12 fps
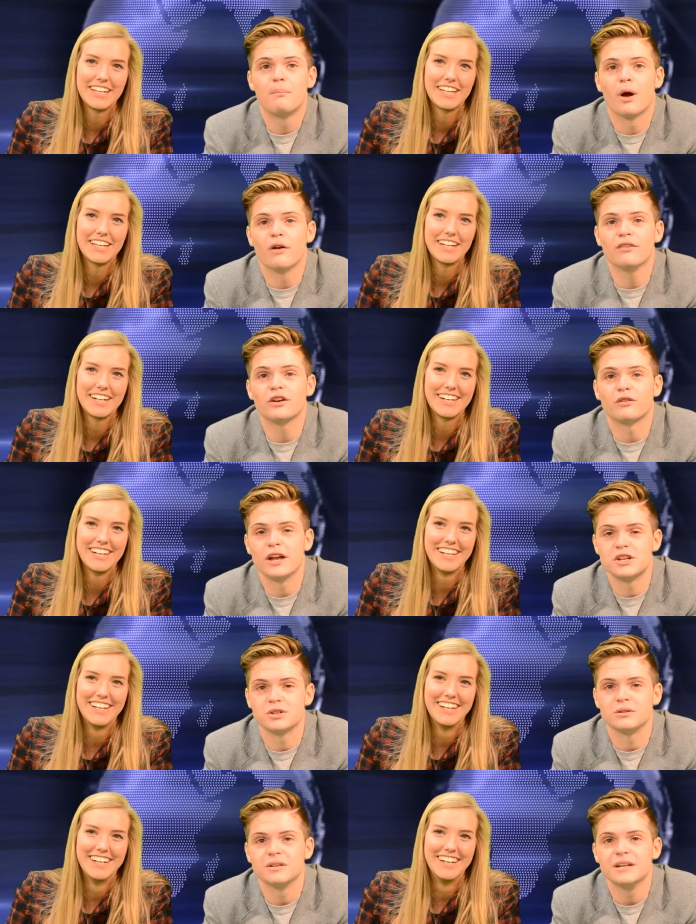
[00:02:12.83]
Speaker 1: Perfect
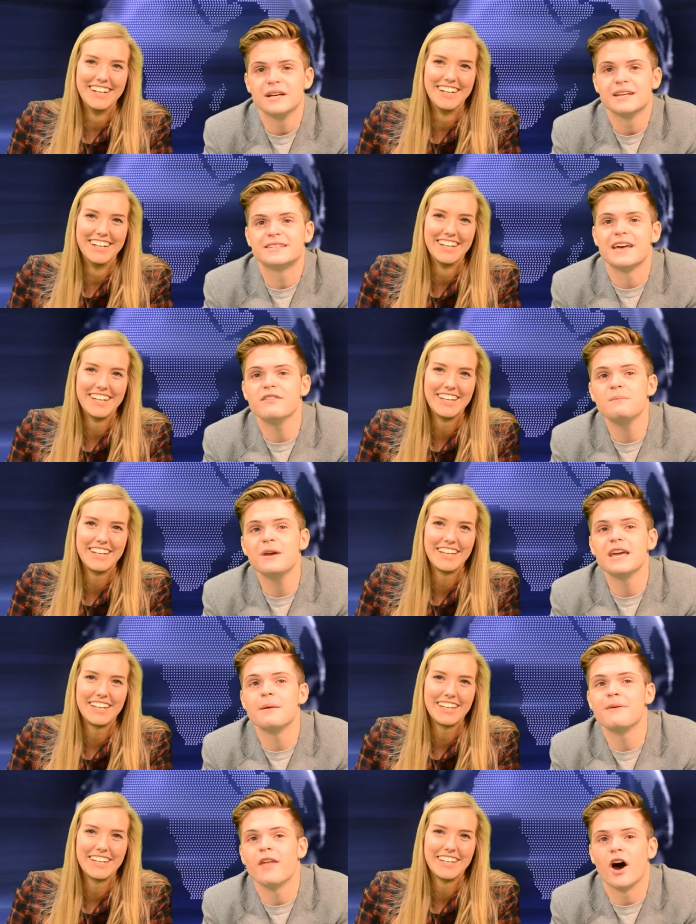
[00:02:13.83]
Rachel. 7
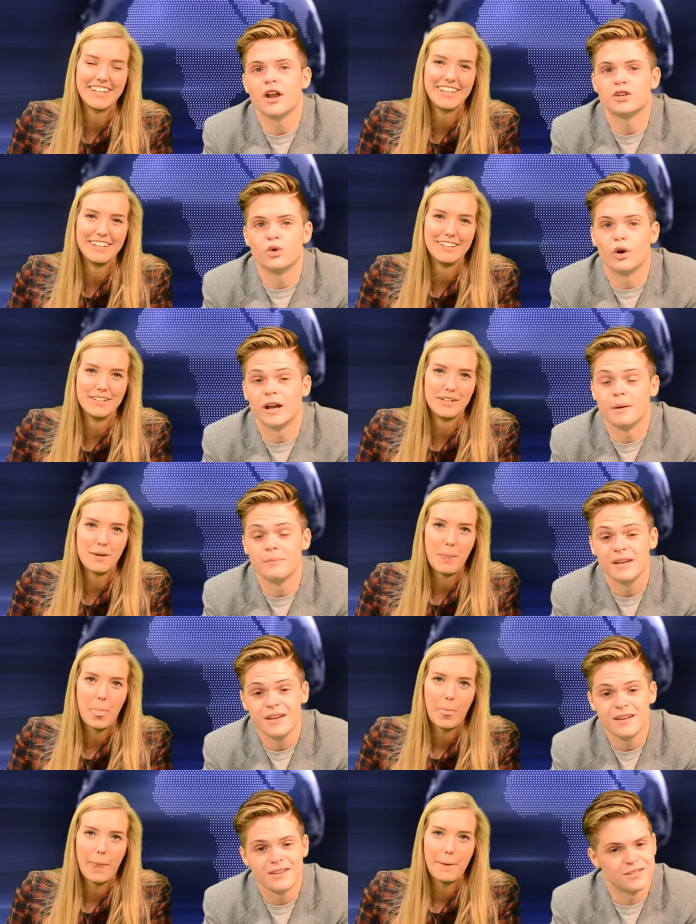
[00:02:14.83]
p.m. in the auditorium.
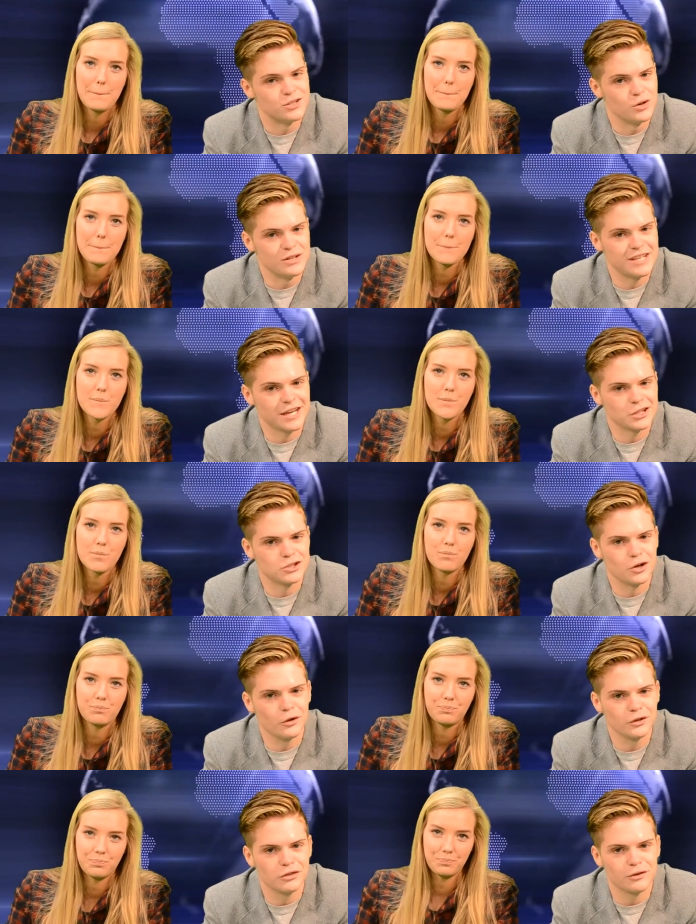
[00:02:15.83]
Student tickets
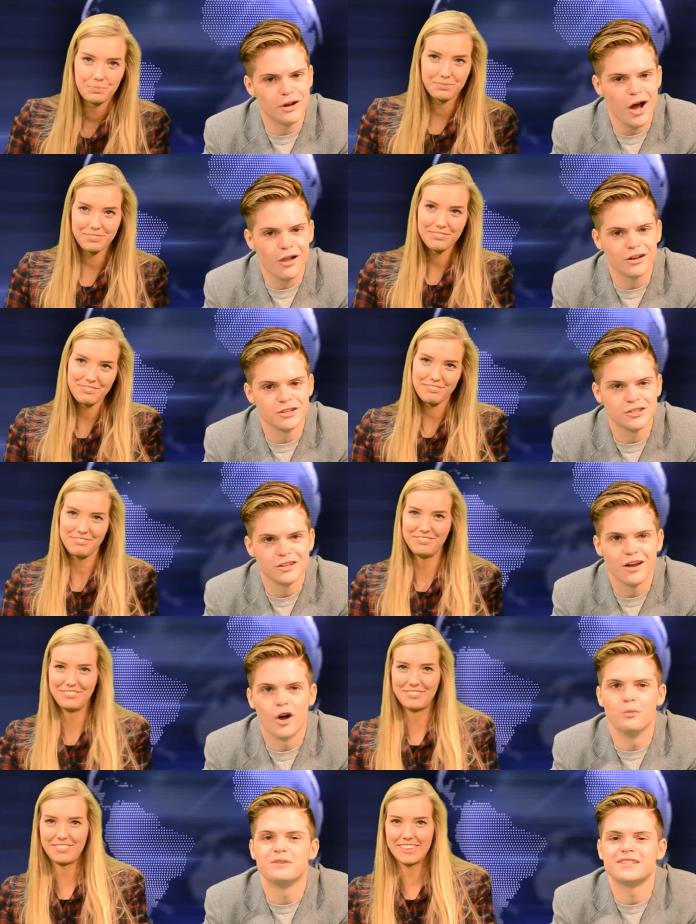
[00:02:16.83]
are only $3.
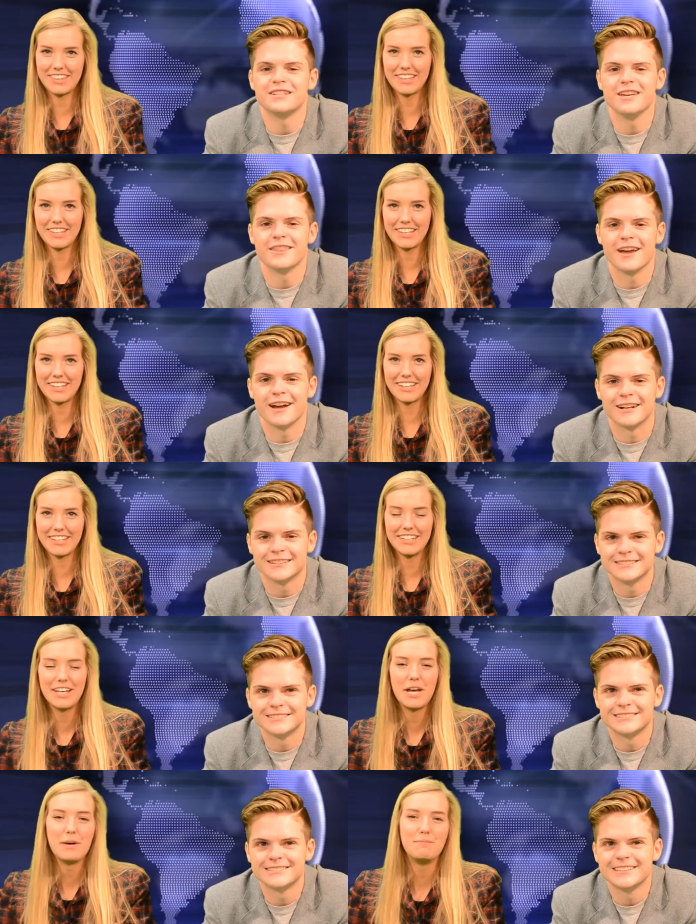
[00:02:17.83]
Hope to see you there.
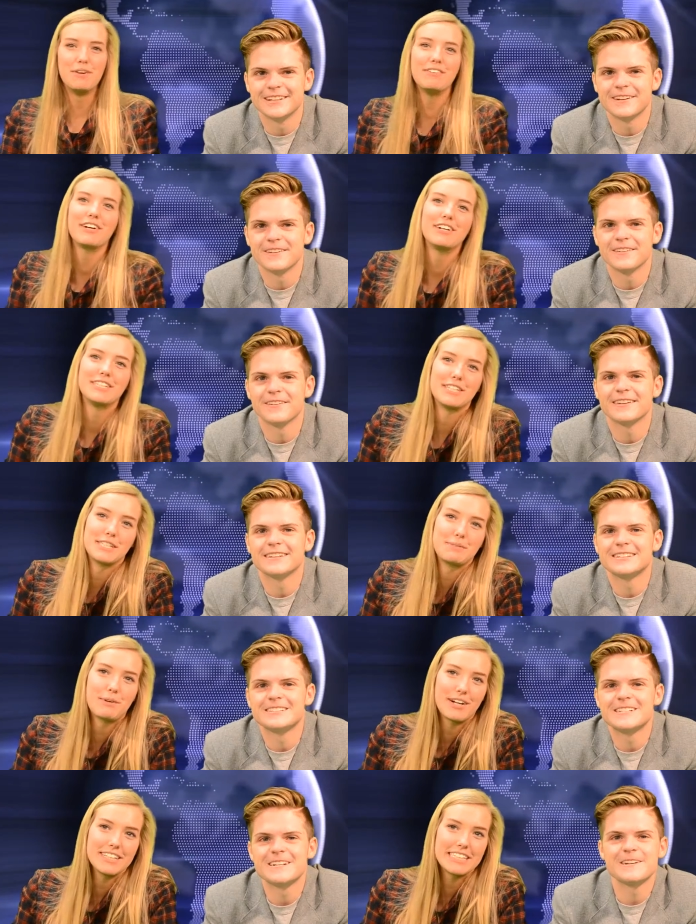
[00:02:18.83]
Speaker 2: Moving on to the
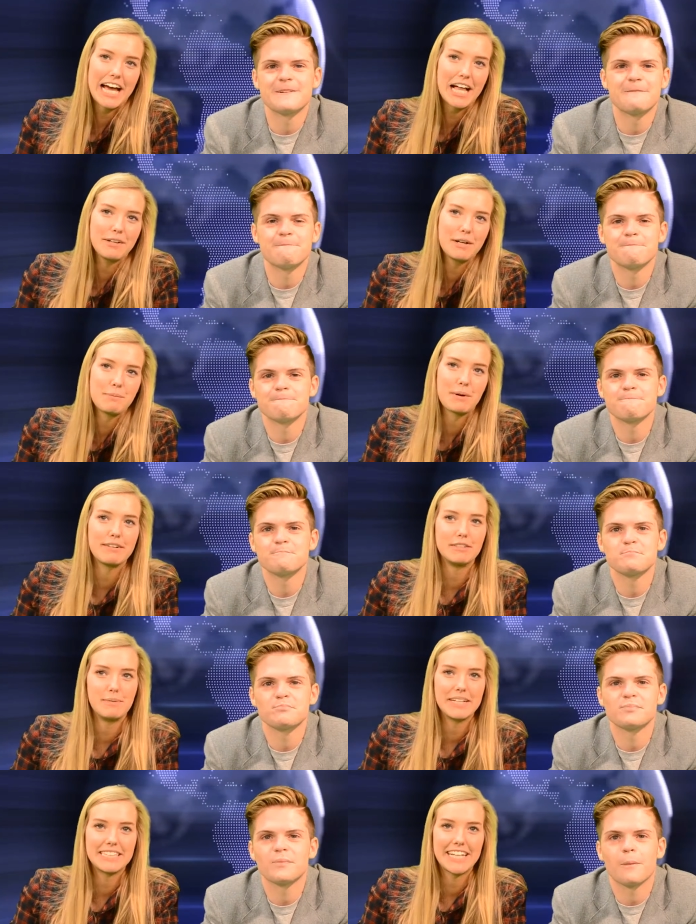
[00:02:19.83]
sports, Halloween
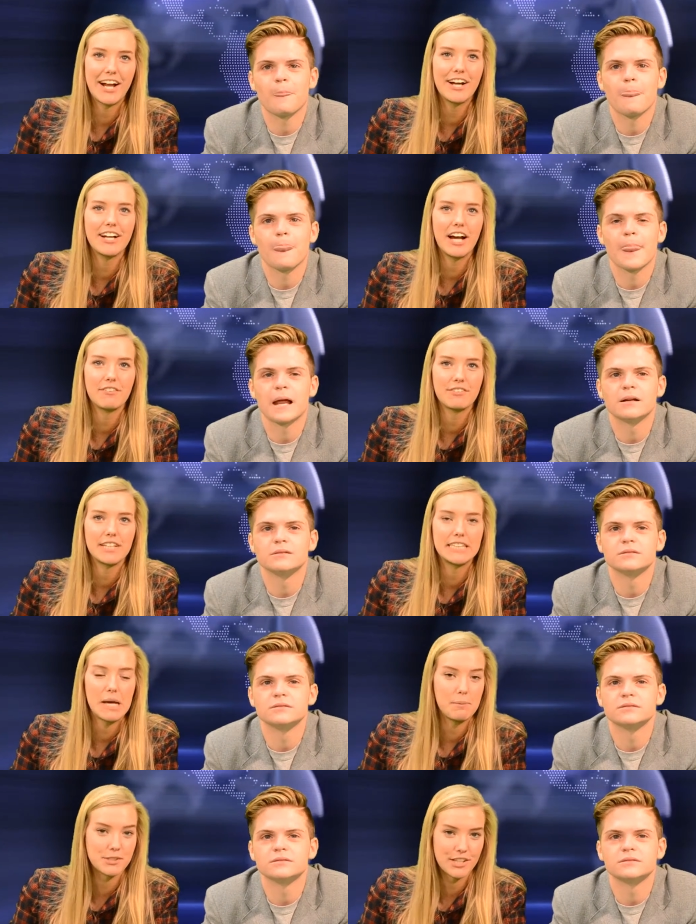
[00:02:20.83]
proved to be a scary night for the
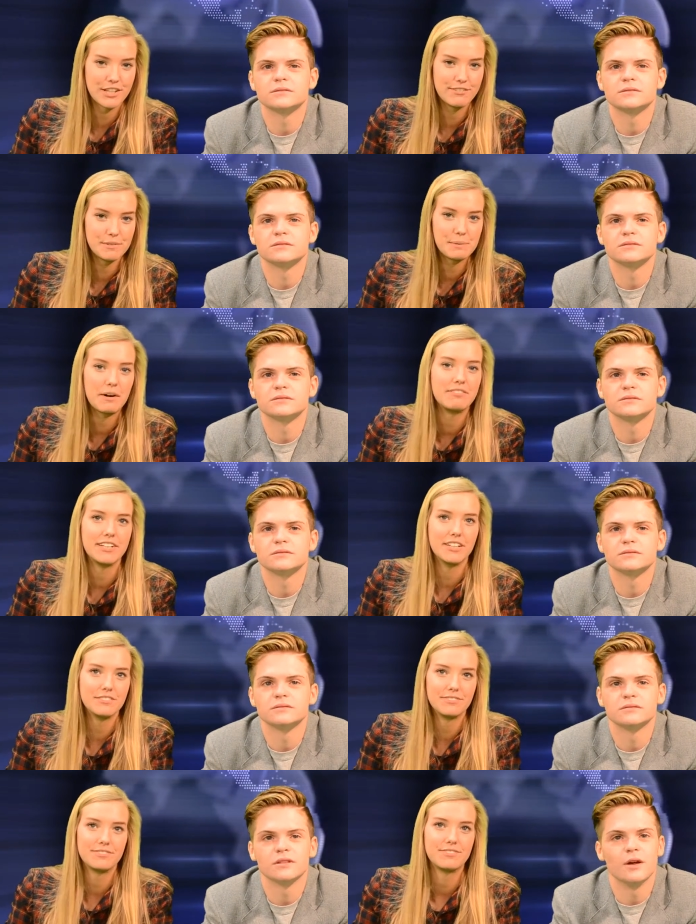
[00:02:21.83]
Devils on the football
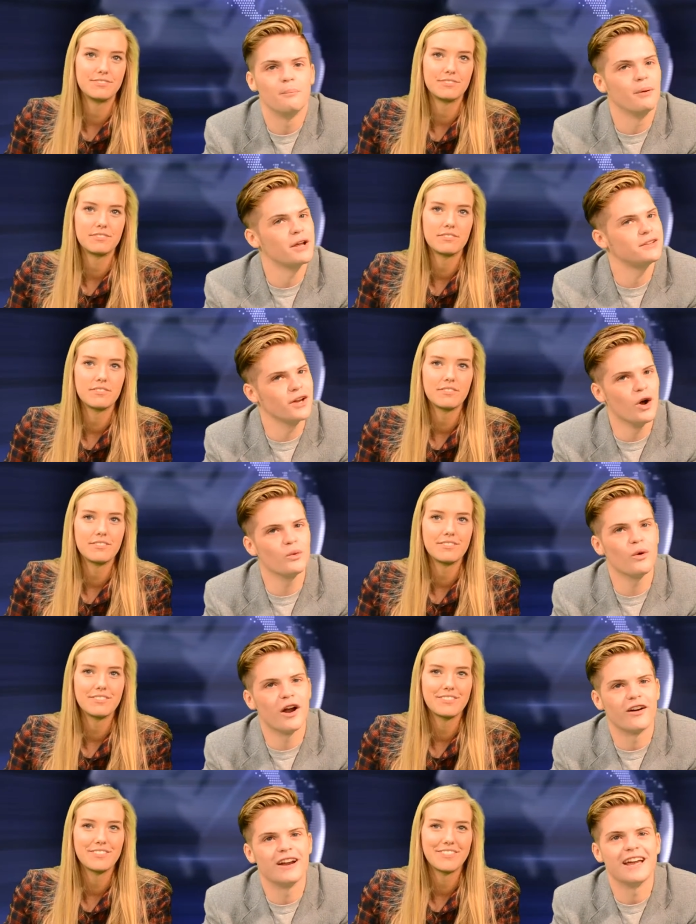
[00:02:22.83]
field.
Speaker 1: But don't
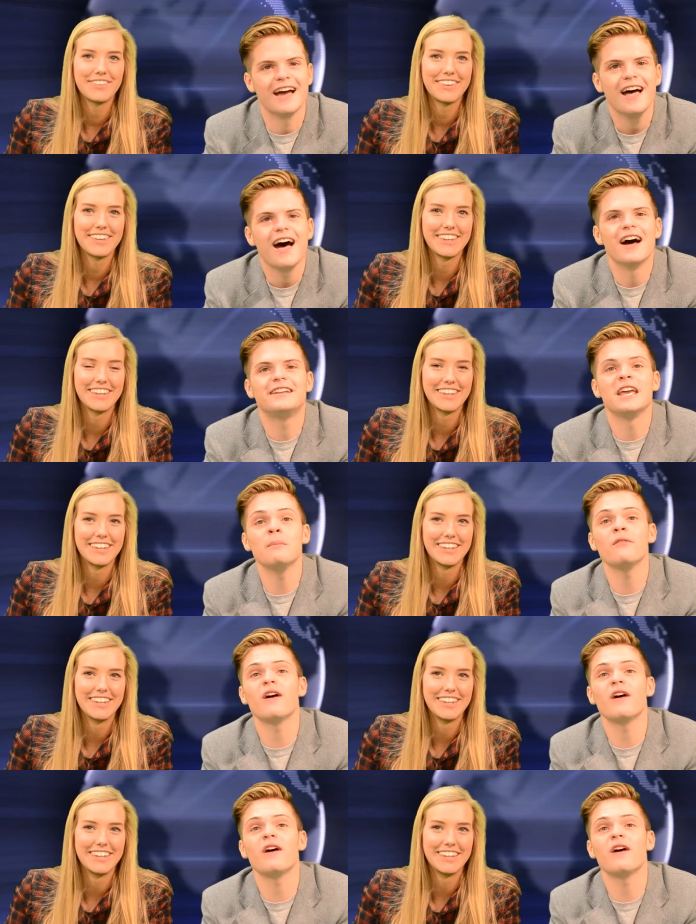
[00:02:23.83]
worry, a team of